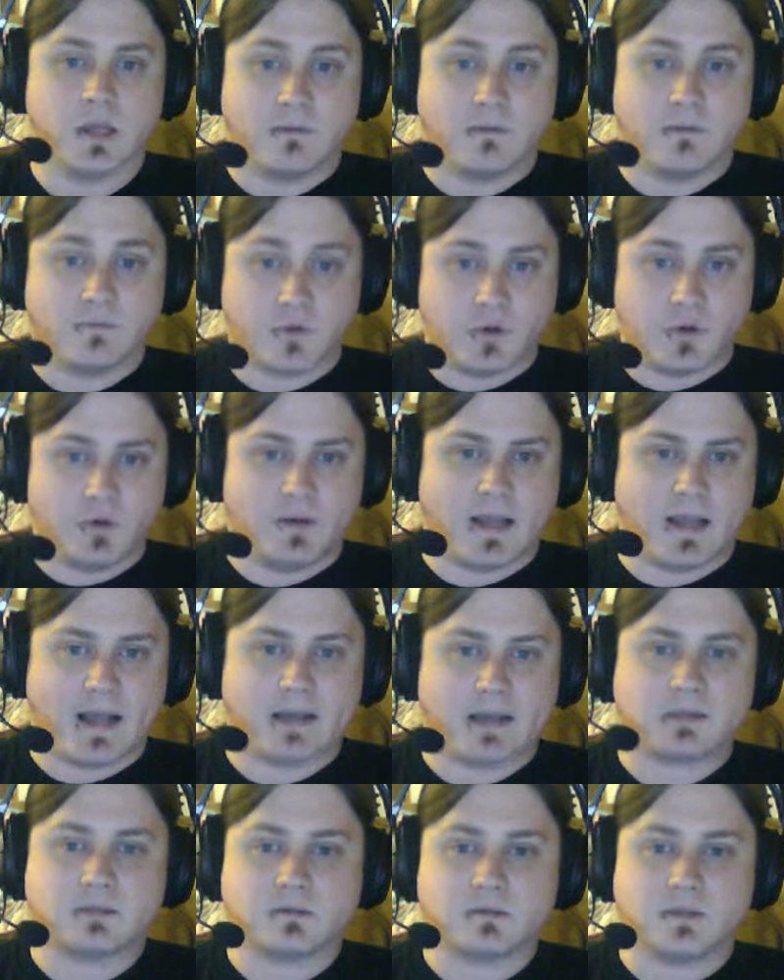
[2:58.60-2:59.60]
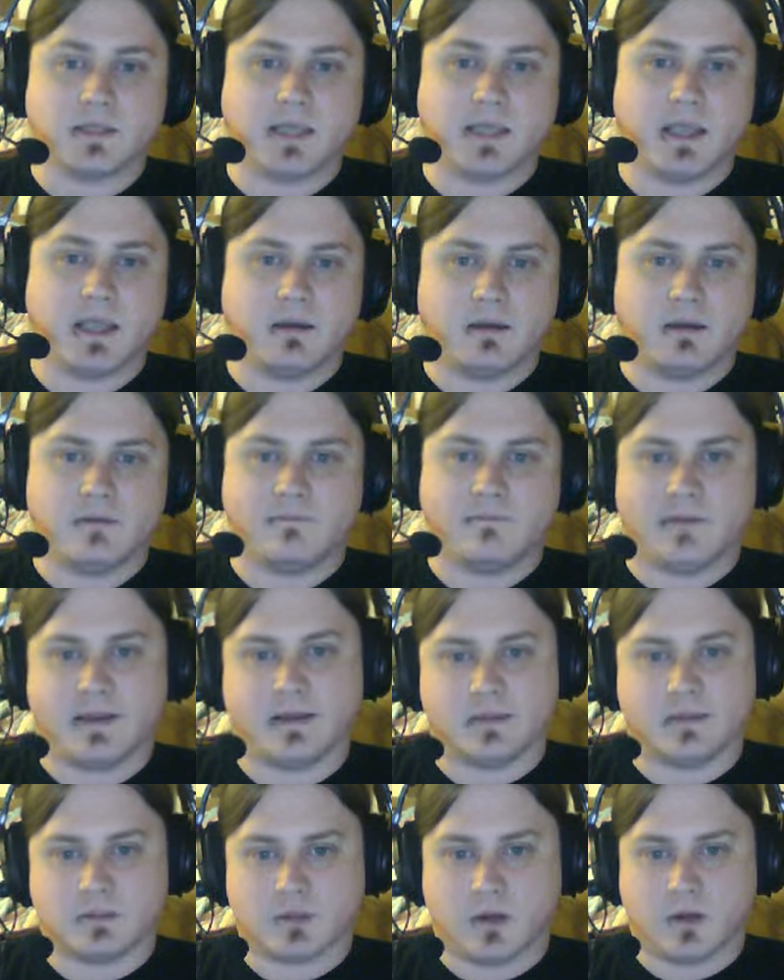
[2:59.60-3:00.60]
for you to actually gain
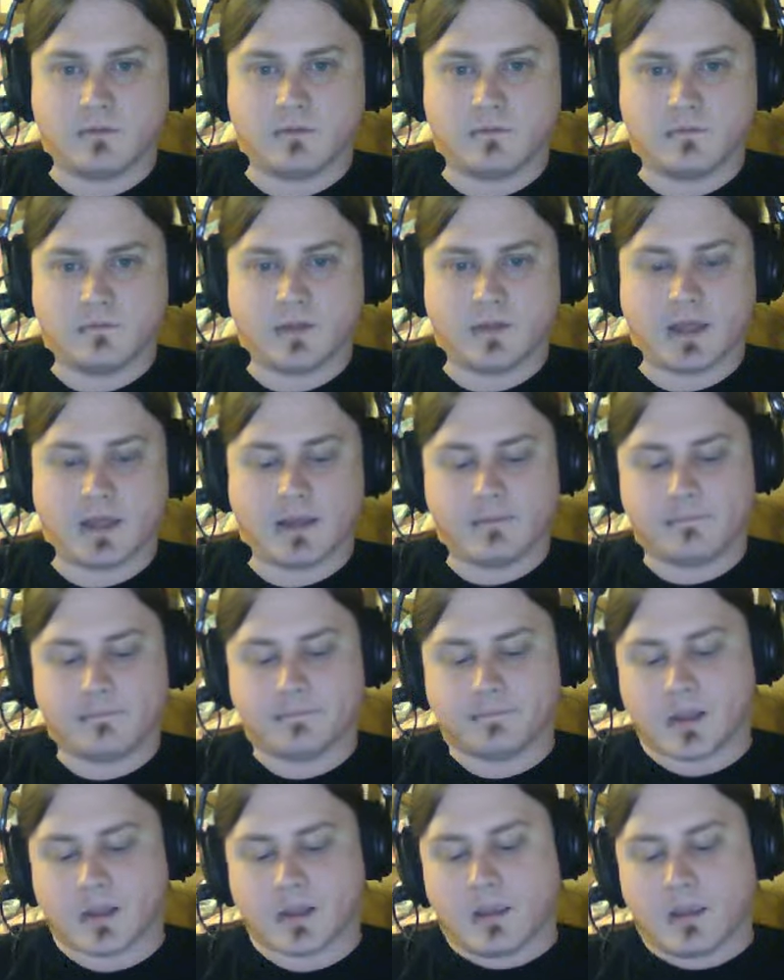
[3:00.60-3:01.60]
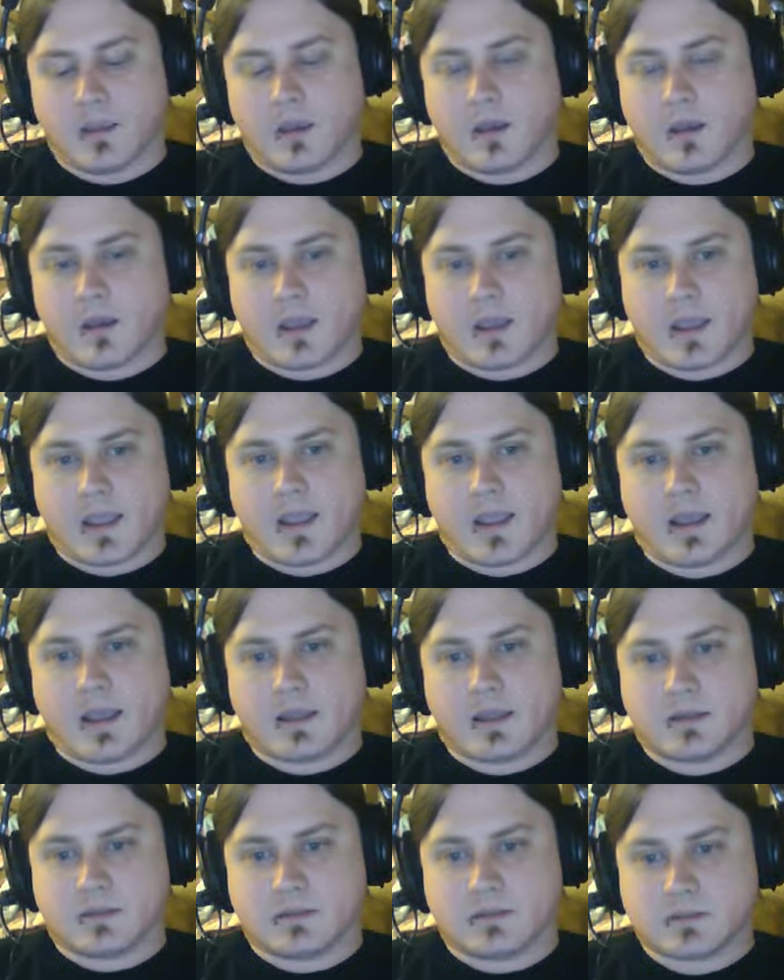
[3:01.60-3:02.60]
advantage off of that.
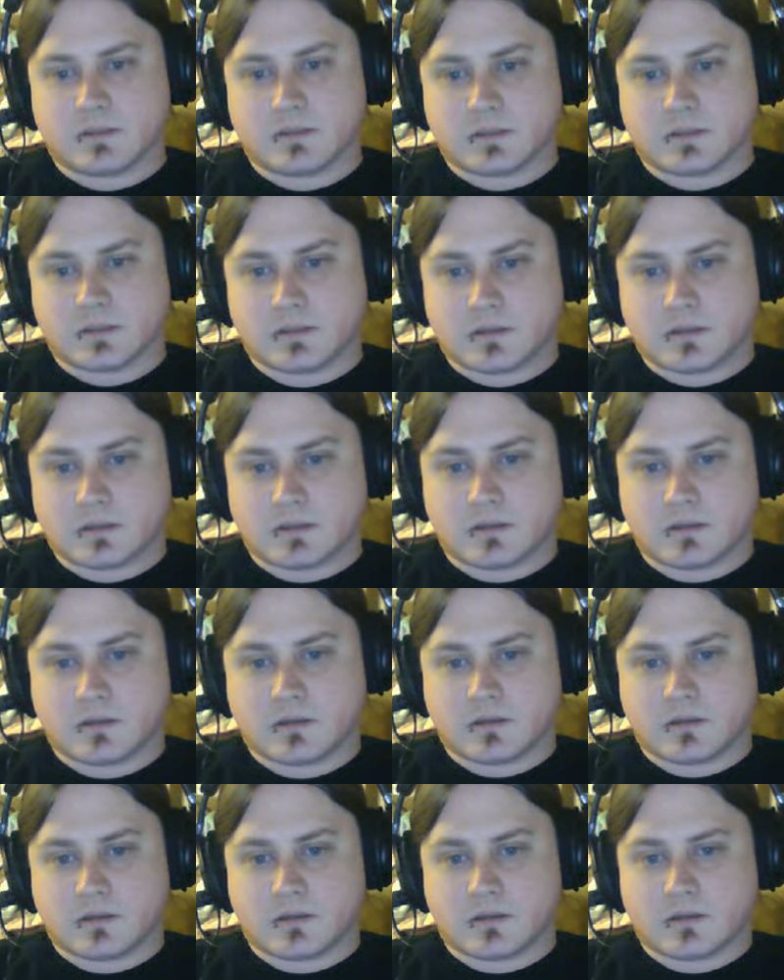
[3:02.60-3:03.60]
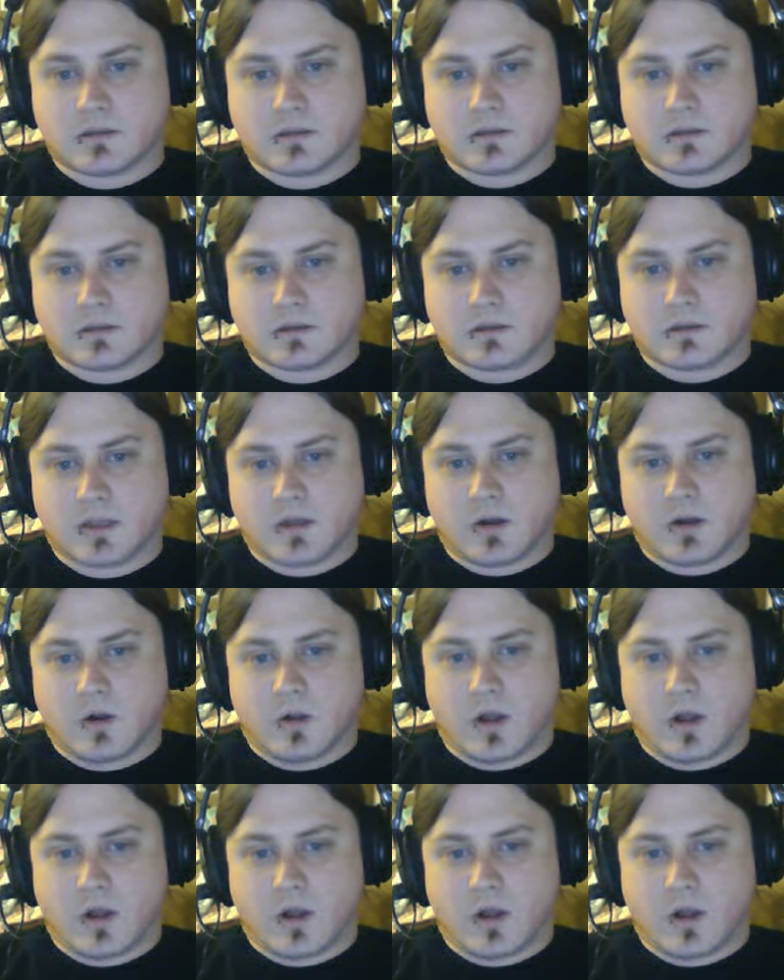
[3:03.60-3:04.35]
And in all